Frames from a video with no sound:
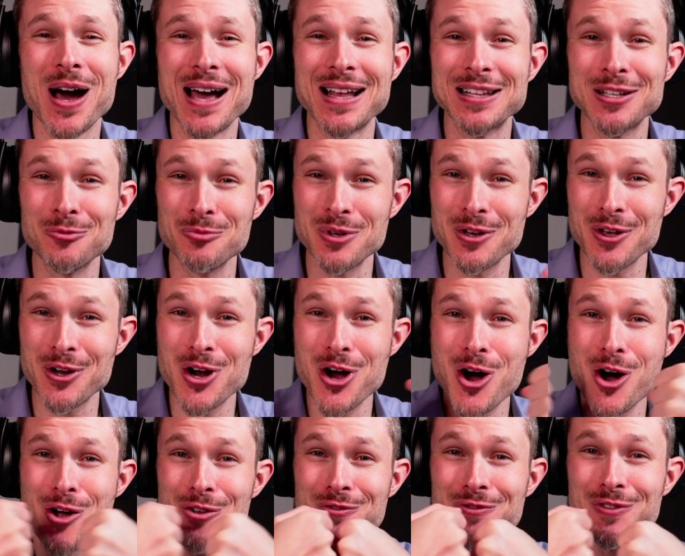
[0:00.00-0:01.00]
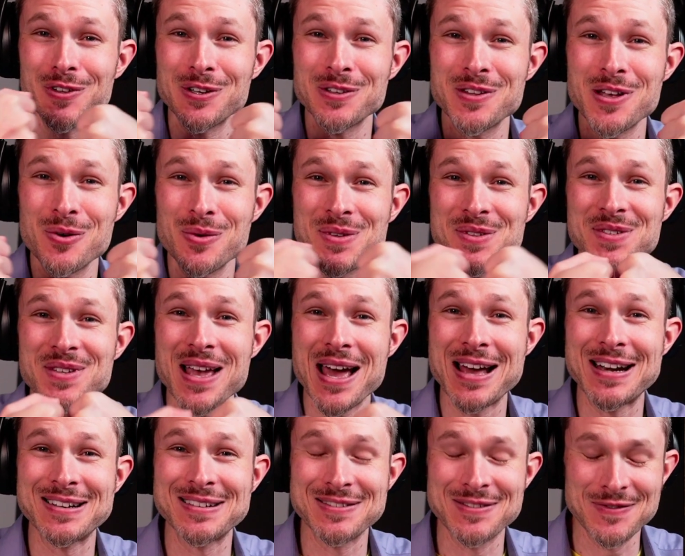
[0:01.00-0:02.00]
A little bit of conflict there with
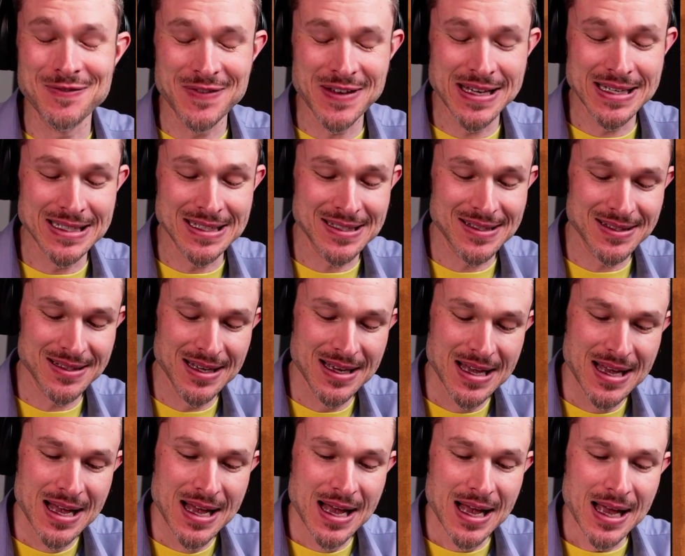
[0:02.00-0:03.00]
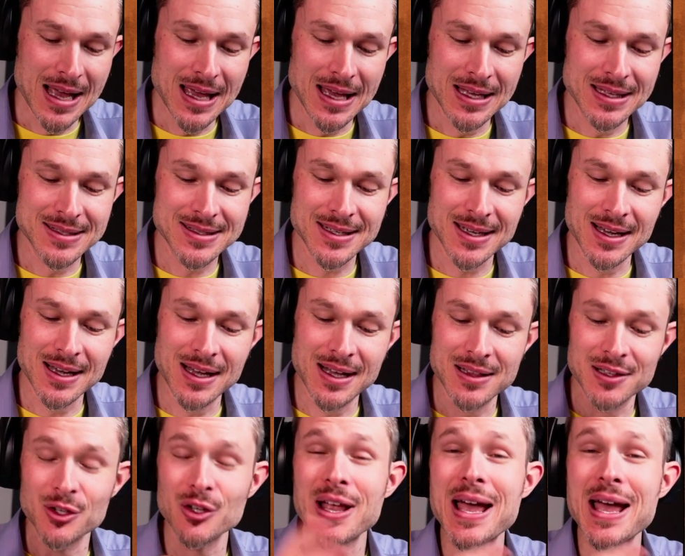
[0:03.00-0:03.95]
Saturn and Venus. And I'll